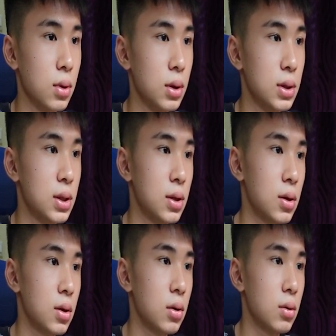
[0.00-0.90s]

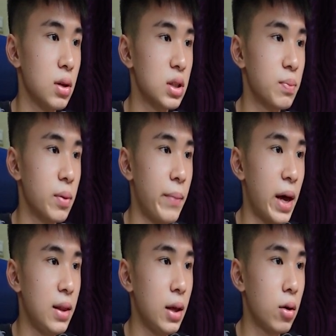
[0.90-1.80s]
here, it's
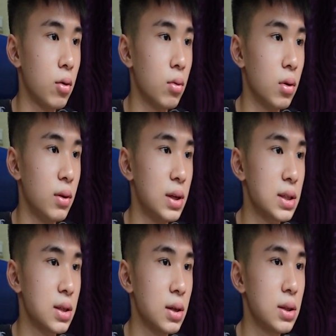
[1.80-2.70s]
perpendicular
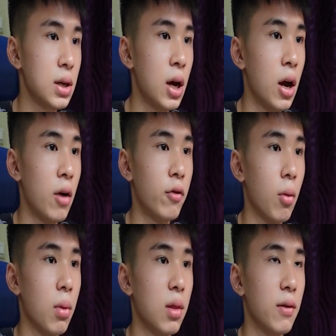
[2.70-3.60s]
distance
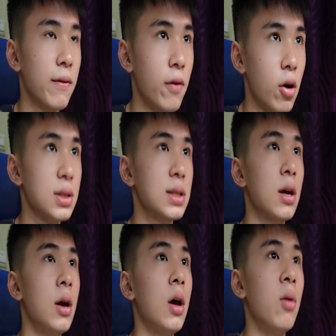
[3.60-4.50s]
from the force.
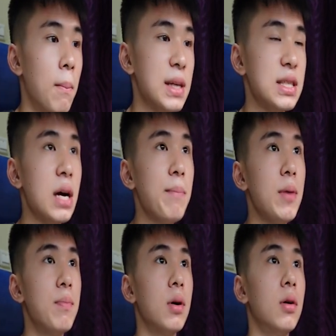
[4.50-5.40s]
But some
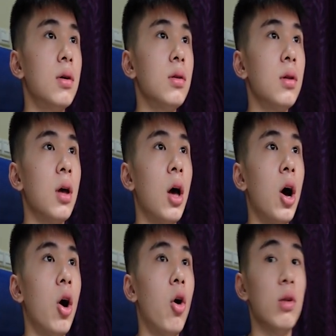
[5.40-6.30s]
people,
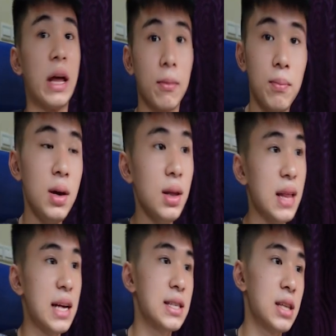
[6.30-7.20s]
or like me
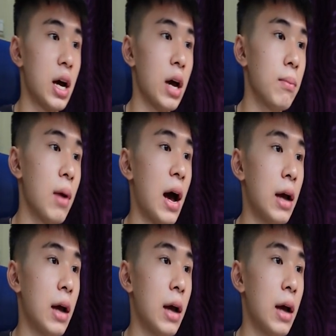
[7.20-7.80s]
last time, I